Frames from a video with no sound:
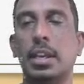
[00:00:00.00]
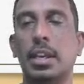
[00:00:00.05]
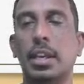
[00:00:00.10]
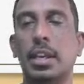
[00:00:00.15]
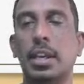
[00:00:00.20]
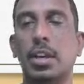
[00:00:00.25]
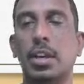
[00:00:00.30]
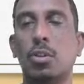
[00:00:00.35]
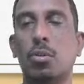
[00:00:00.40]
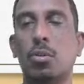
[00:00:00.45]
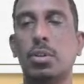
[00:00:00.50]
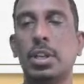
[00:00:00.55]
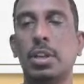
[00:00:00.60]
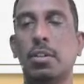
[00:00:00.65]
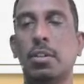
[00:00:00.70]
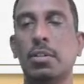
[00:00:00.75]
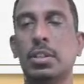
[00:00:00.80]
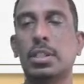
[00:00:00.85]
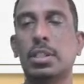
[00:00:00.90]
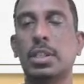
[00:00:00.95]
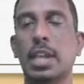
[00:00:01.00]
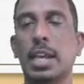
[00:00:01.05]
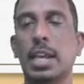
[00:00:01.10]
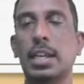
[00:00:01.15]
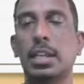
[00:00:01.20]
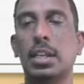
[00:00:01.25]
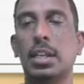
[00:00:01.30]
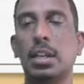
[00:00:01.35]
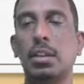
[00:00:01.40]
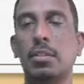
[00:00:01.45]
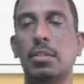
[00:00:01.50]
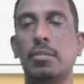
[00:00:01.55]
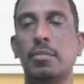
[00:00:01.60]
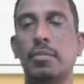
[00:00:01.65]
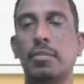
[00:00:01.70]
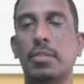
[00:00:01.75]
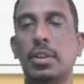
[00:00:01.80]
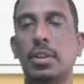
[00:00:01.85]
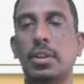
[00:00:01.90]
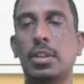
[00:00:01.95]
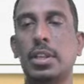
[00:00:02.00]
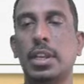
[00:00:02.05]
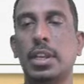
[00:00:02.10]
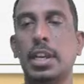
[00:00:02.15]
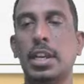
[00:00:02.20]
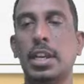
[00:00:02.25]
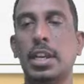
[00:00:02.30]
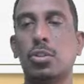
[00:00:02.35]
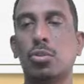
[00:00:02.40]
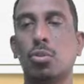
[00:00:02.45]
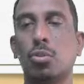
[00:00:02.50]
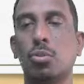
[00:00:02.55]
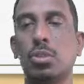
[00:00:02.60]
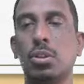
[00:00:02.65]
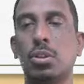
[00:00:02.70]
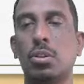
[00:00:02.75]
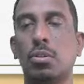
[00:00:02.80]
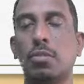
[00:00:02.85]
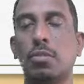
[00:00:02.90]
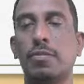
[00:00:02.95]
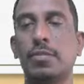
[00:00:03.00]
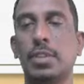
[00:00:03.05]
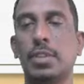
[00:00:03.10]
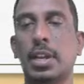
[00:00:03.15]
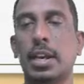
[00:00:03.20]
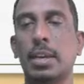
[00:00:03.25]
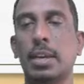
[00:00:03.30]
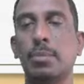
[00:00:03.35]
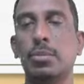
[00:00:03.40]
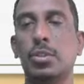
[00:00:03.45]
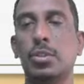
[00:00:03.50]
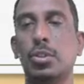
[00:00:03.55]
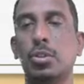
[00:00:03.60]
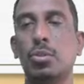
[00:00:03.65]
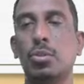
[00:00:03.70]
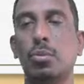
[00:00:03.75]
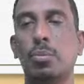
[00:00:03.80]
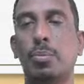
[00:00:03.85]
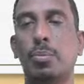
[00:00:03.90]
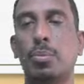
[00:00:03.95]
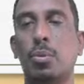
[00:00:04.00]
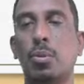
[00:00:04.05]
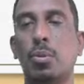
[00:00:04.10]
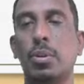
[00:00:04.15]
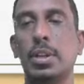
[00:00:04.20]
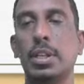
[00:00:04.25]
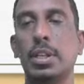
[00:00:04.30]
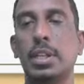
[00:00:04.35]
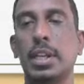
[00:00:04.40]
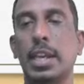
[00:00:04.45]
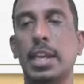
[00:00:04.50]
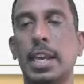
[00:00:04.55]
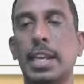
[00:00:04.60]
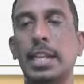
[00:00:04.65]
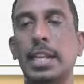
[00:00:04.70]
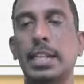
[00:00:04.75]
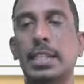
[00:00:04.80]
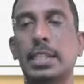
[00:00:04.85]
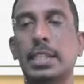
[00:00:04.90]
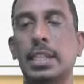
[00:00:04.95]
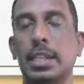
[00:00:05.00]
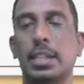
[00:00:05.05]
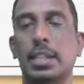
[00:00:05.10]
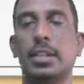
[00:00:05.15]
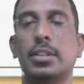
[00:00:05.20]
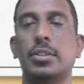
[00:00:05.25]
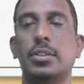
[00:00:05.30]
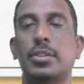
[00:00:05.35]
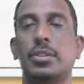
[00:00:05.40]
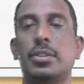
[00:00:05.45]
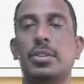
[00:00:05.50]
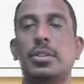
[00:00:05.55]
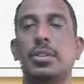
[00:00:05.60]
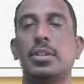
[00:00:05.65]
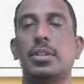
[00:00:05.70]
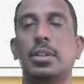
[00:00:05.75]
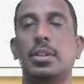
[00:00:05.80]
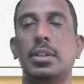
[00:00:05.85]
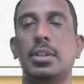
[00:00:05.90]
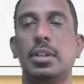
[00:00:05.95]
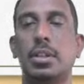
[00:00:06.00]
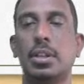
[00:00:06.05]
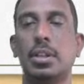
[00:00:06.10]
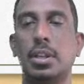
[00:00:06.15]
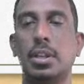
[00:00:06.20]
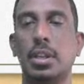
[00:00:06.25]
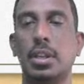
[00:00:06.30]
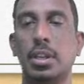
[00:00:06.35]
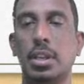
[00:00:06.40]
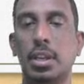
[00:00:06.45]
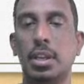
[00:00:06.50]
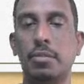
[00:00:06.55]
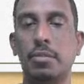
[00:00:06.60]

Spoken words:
a cardiac cycle will take total of time 0.8 seconds, in